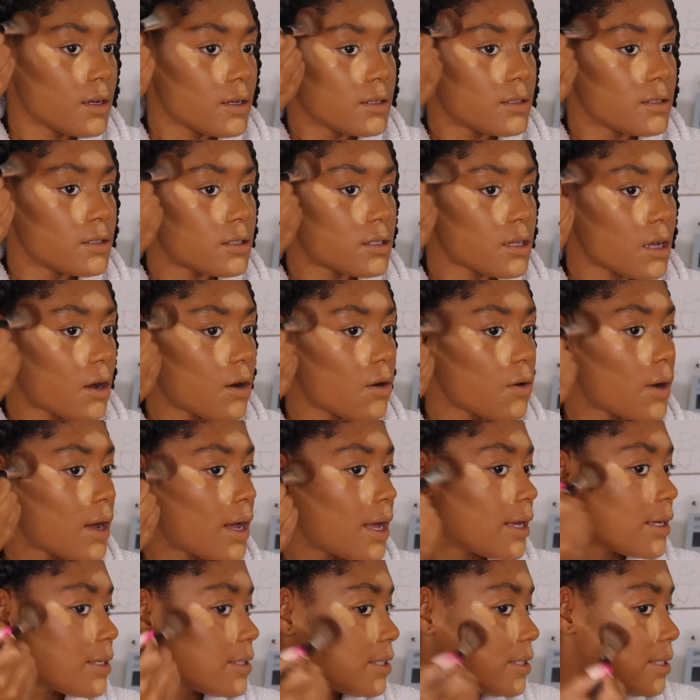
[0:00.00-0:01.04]

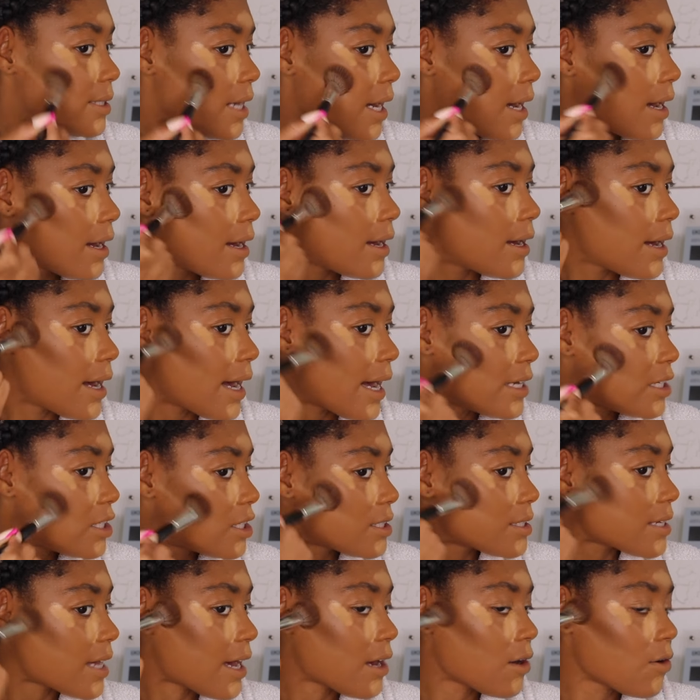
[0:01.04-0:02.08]
So yeah, I
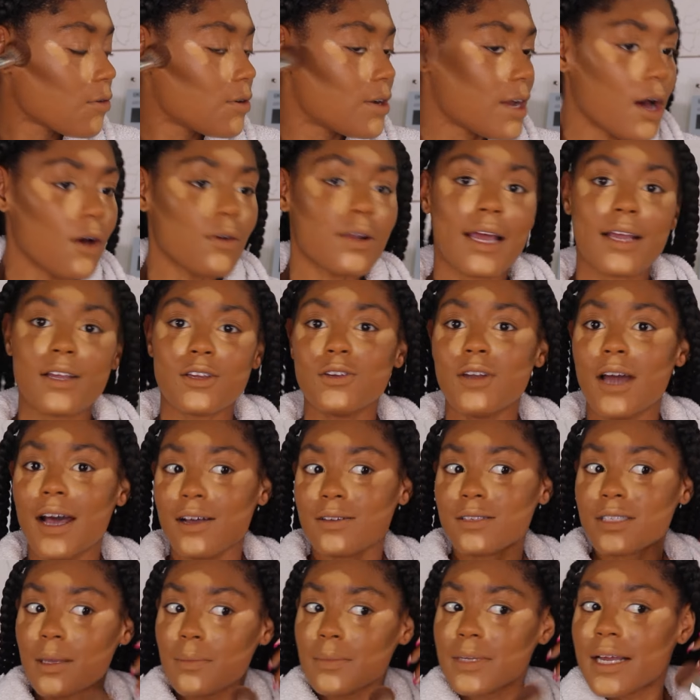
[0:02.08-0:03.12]
don't know. Like, you know
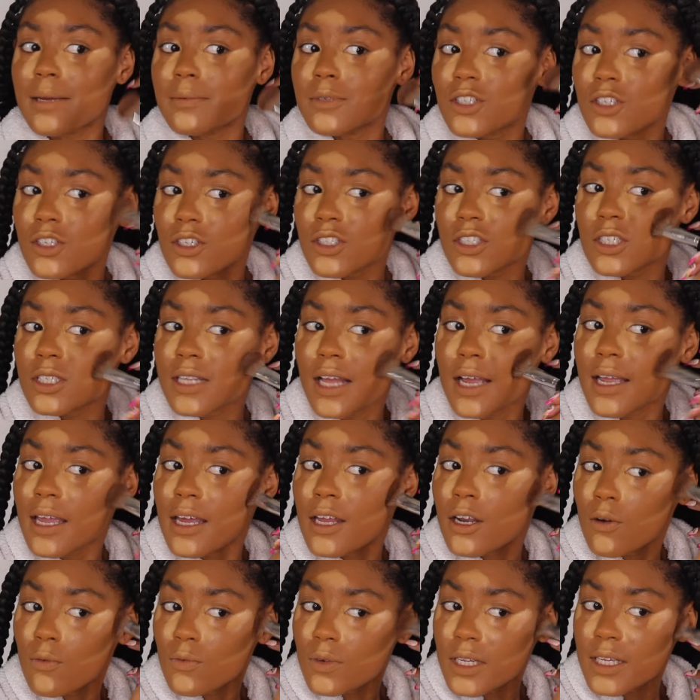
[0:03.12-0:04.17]
how some days you're just like
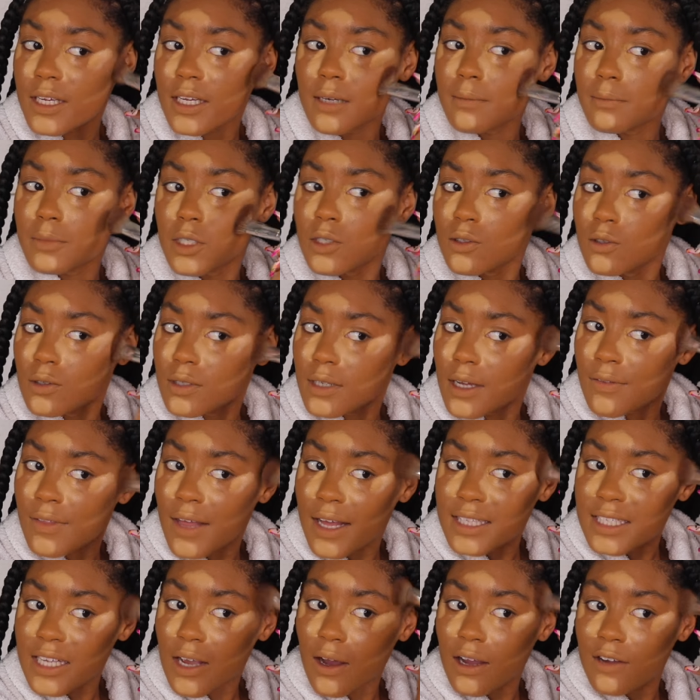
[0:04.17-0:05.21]
in a really good mood?
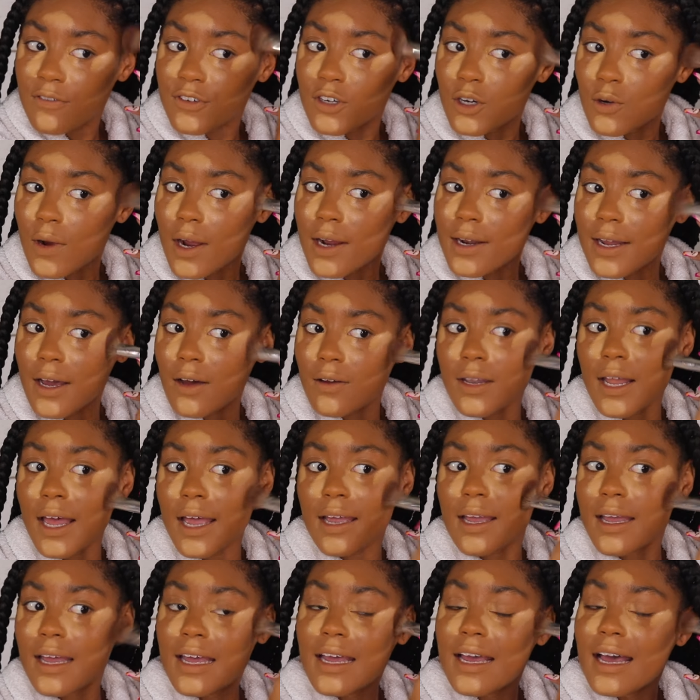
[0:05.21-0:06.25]
That's how I feel right now. Like,
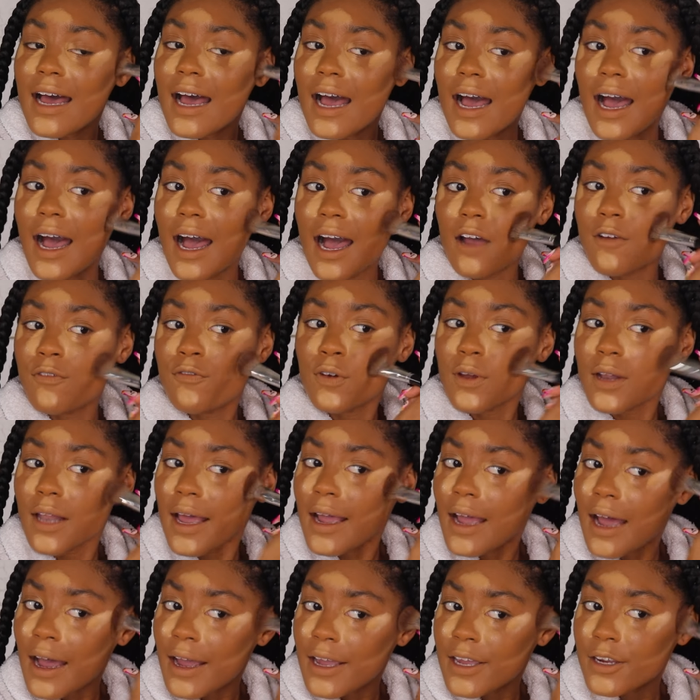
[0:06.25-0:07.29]
I feel
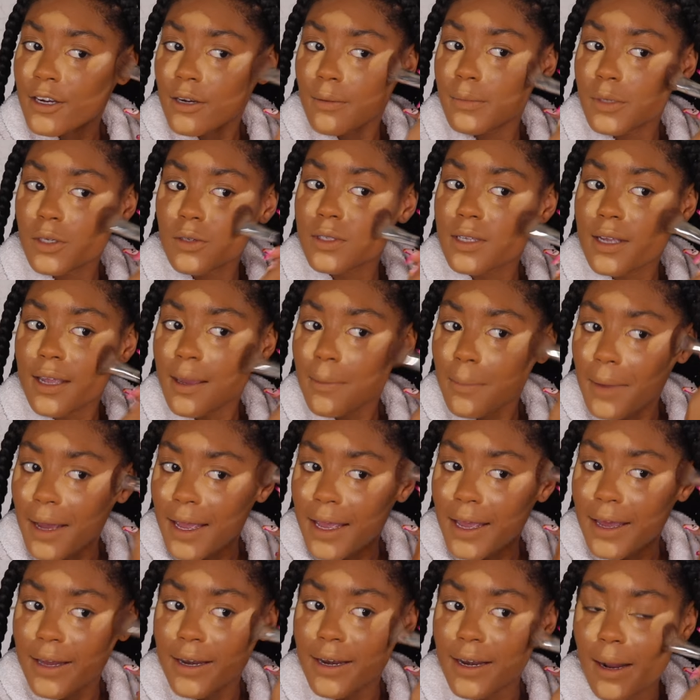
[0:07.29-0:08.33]
like I hear music in my
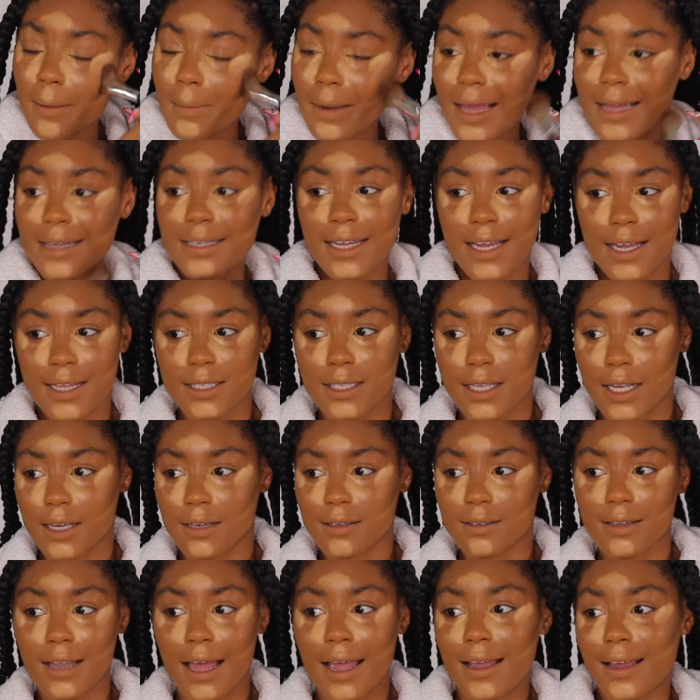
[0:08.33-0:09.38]
head and I'm like dancing.
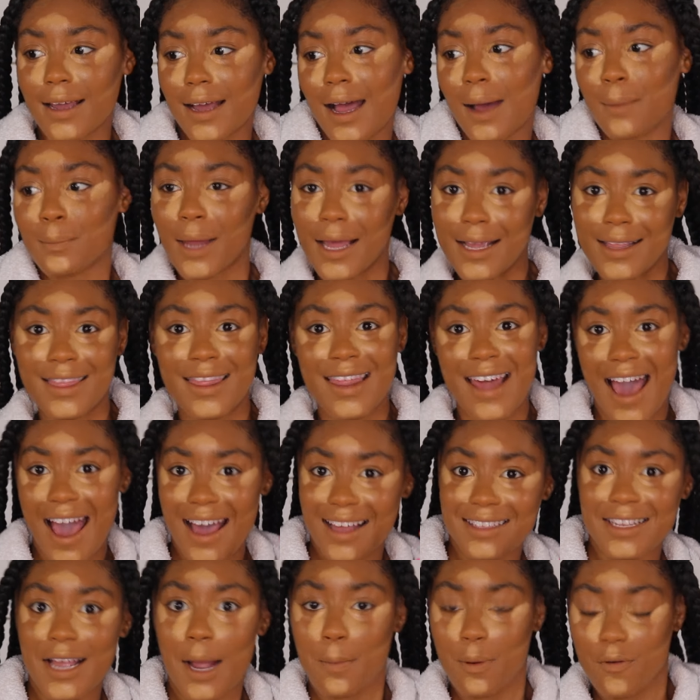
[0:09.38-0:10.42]
Like, I'm like
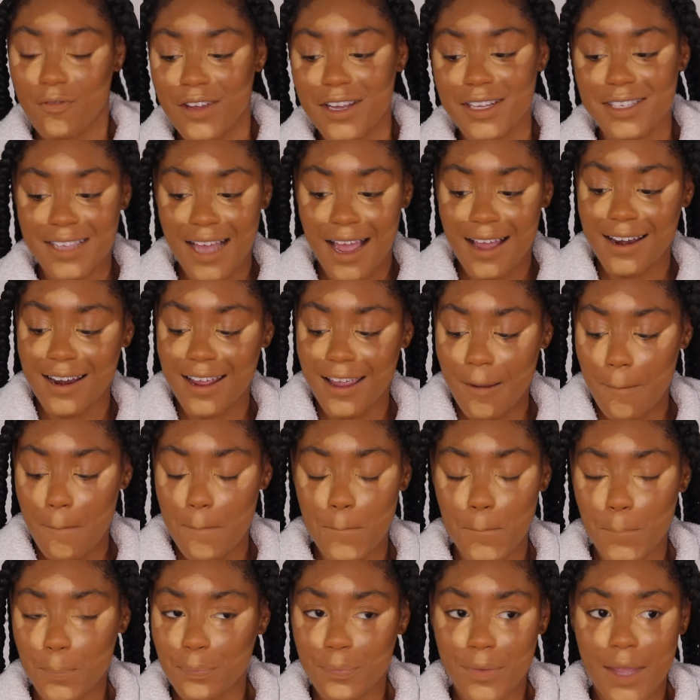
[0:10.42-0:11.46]
that type of excited.
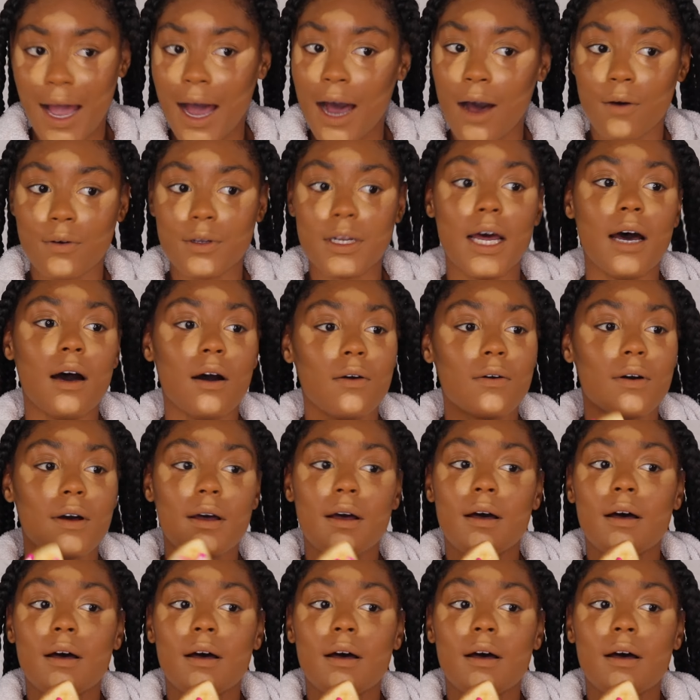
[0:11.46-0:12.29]
I don't know.